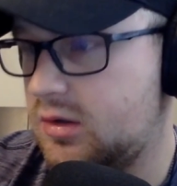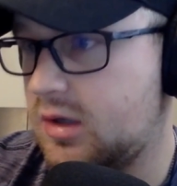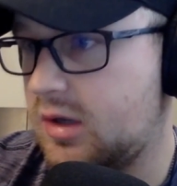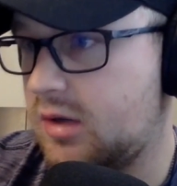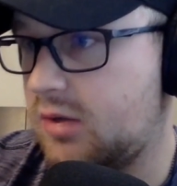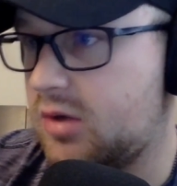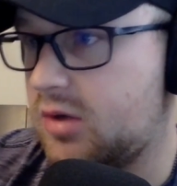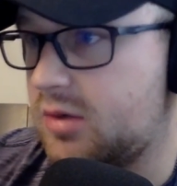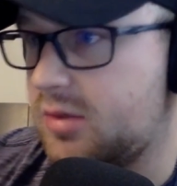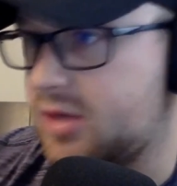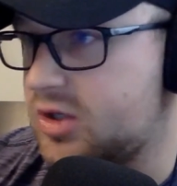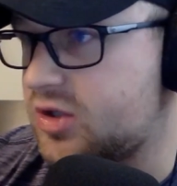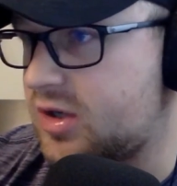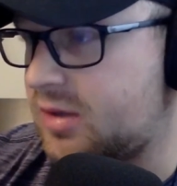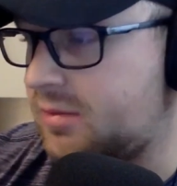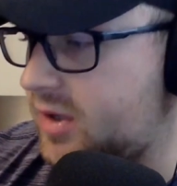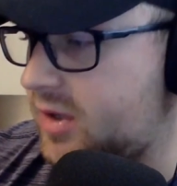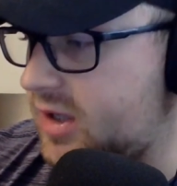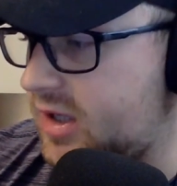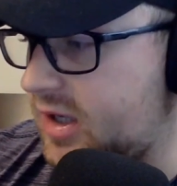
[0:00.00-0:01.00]
I want to make sure
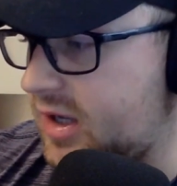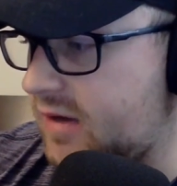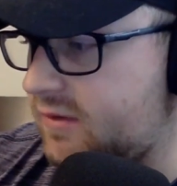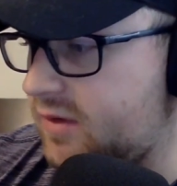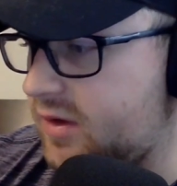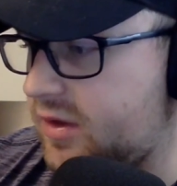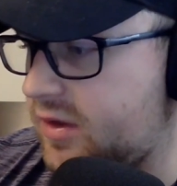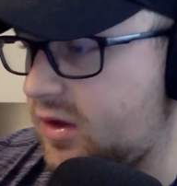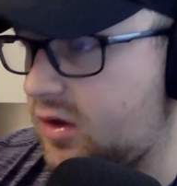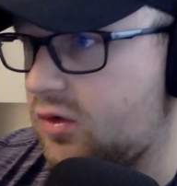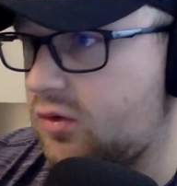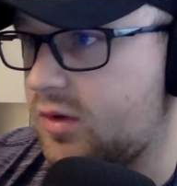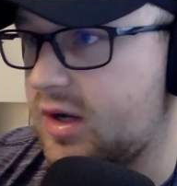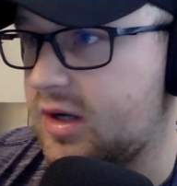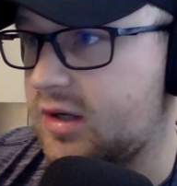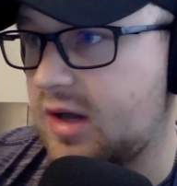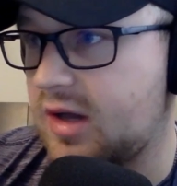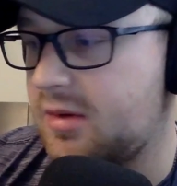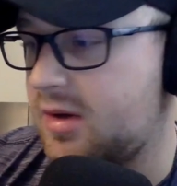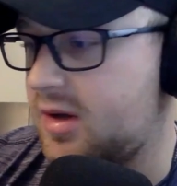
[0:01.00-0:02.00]
I'm getting everything
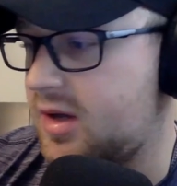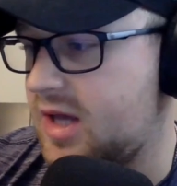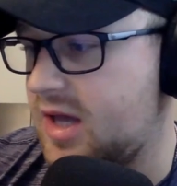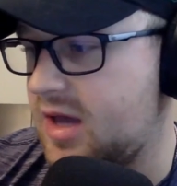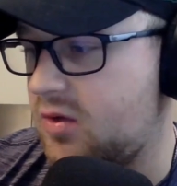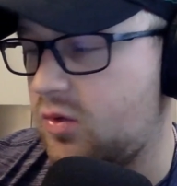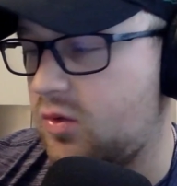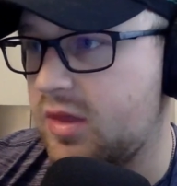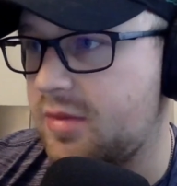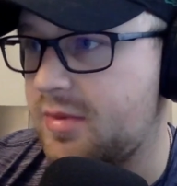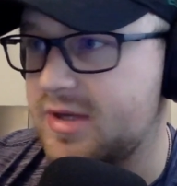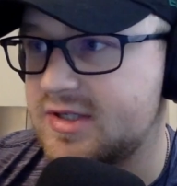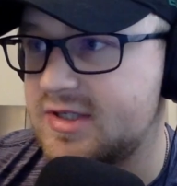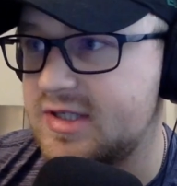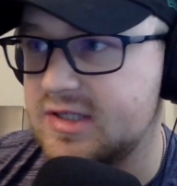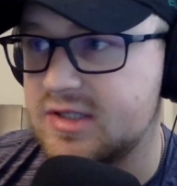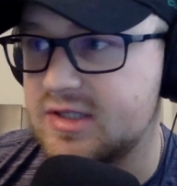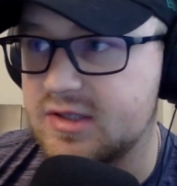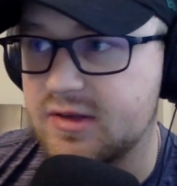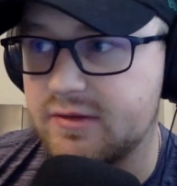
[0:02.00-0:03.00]
correct. He had one of the best
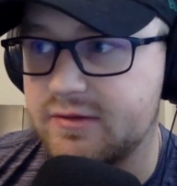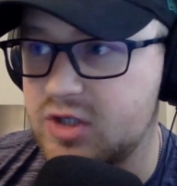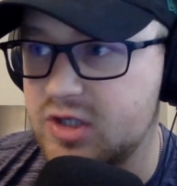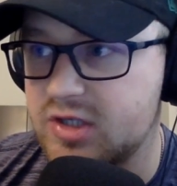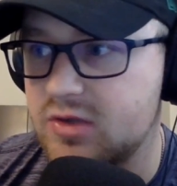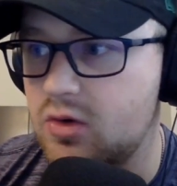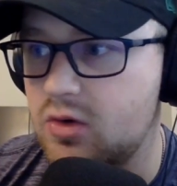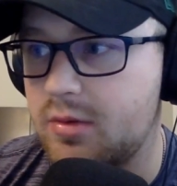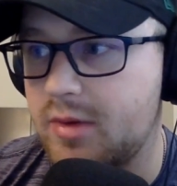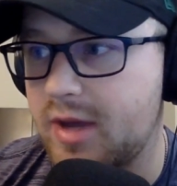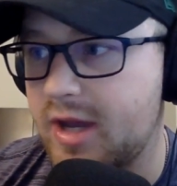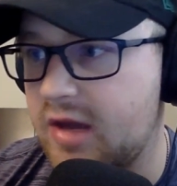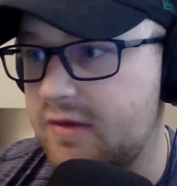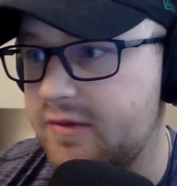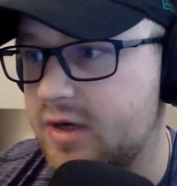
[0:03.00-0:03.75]
seasons of a Jets quarterback